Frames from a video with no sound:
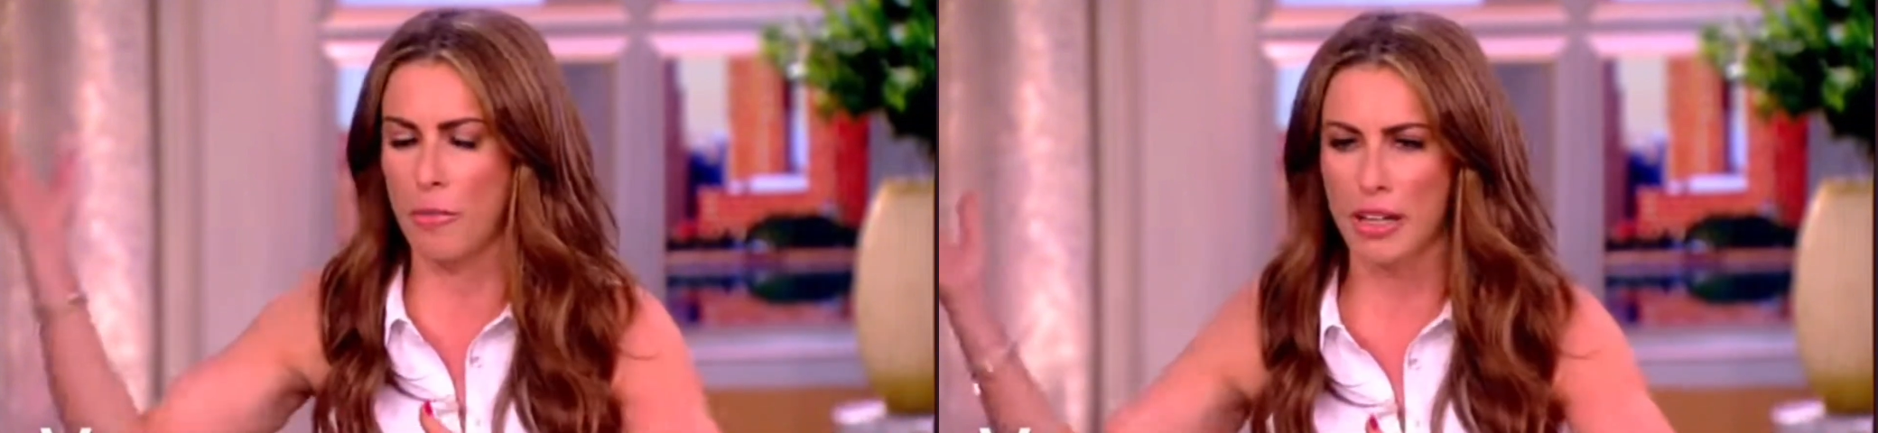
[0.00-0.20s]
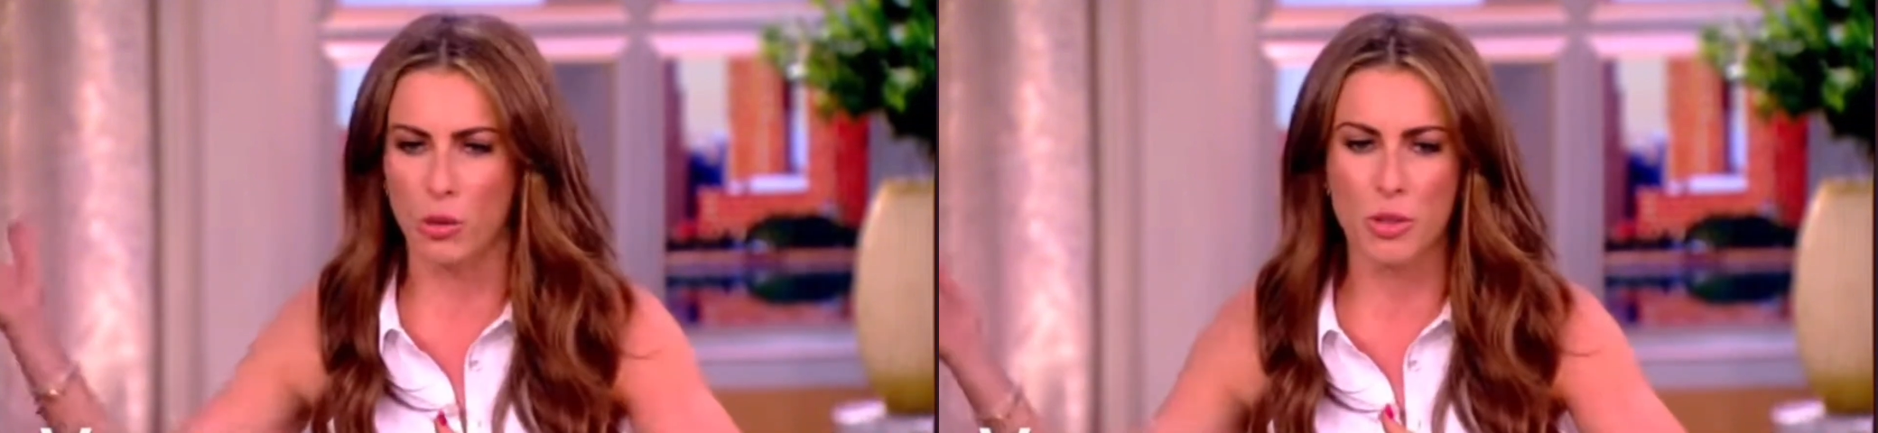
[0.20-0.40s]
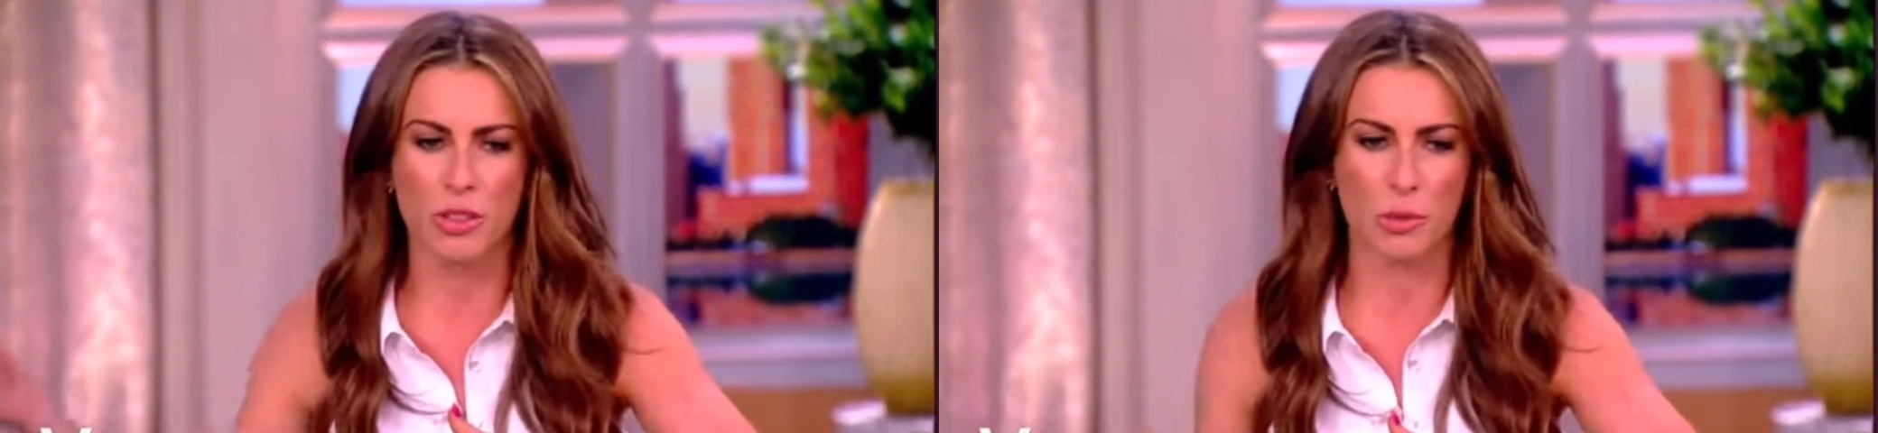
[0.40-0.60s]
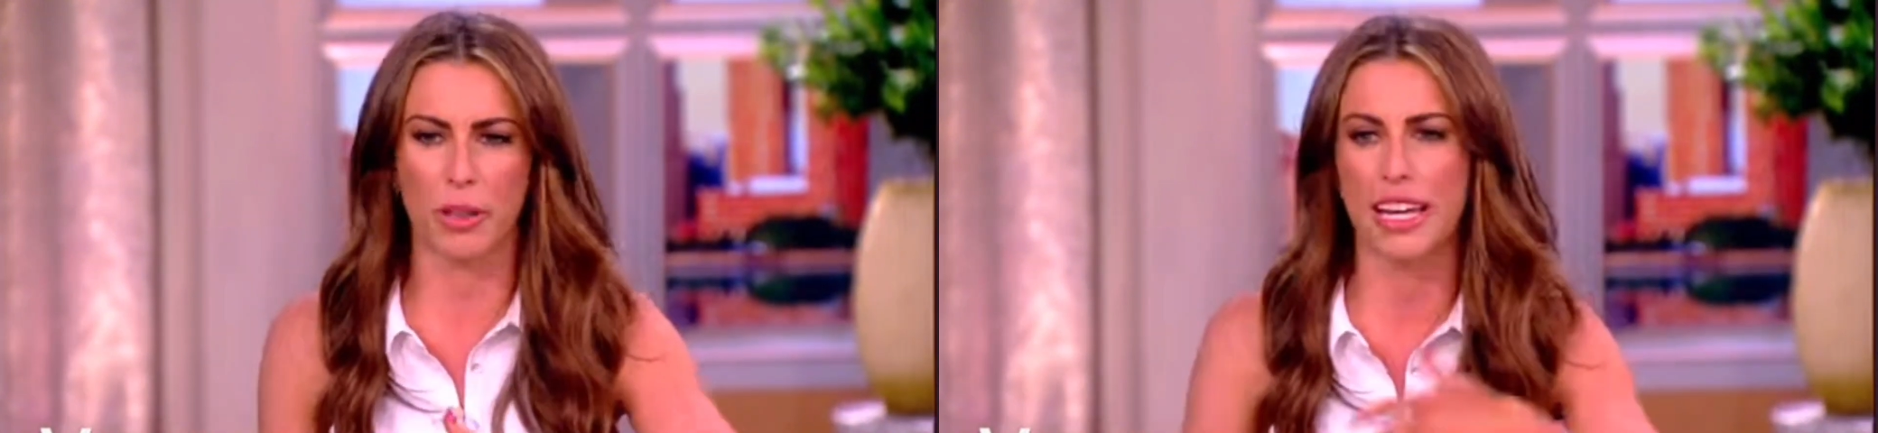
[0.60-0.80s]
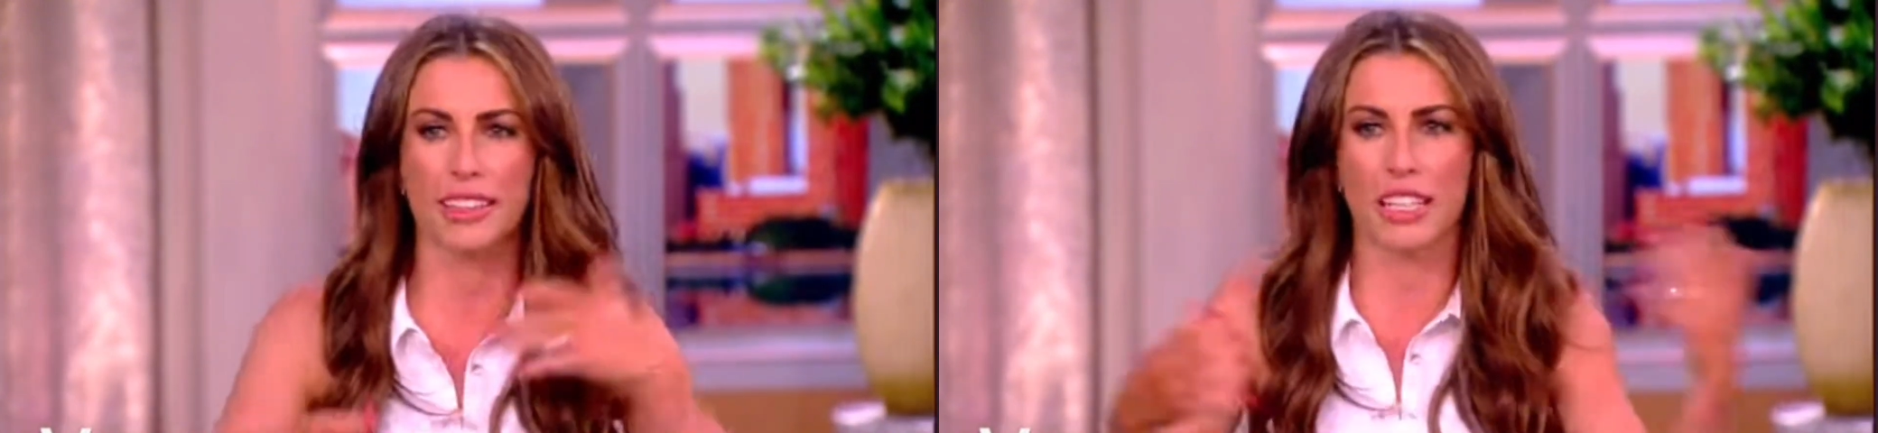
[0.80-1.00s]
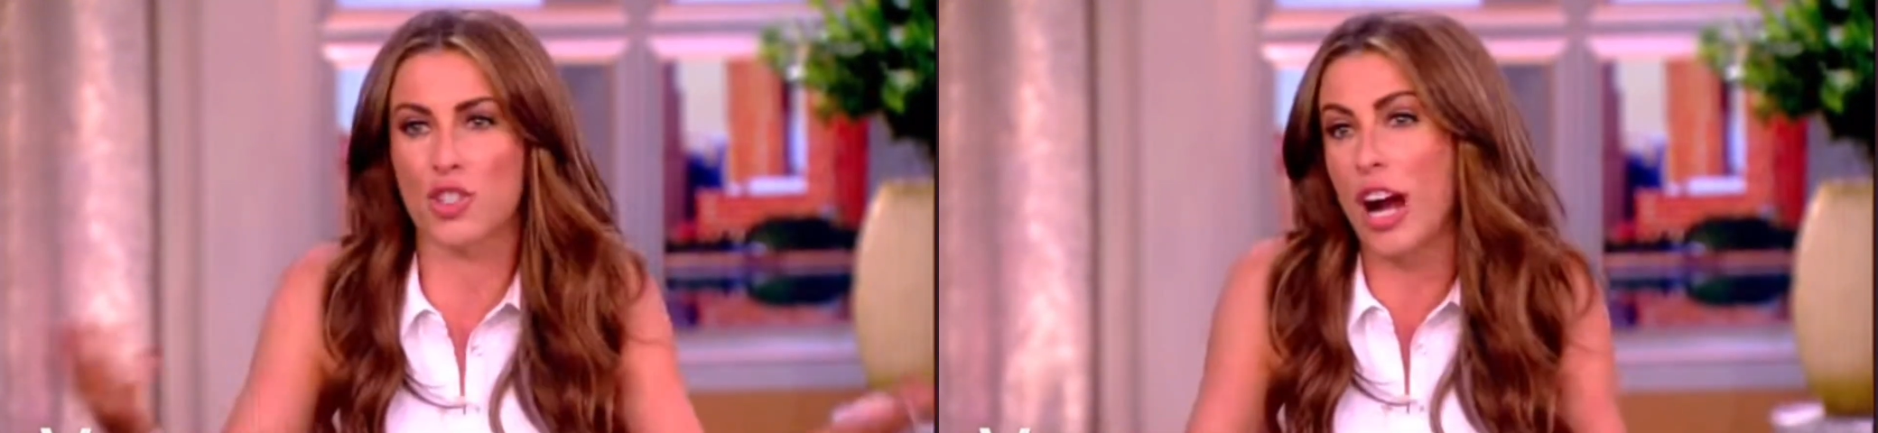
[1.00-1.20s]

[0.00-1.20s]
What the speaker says: metal music playing, and then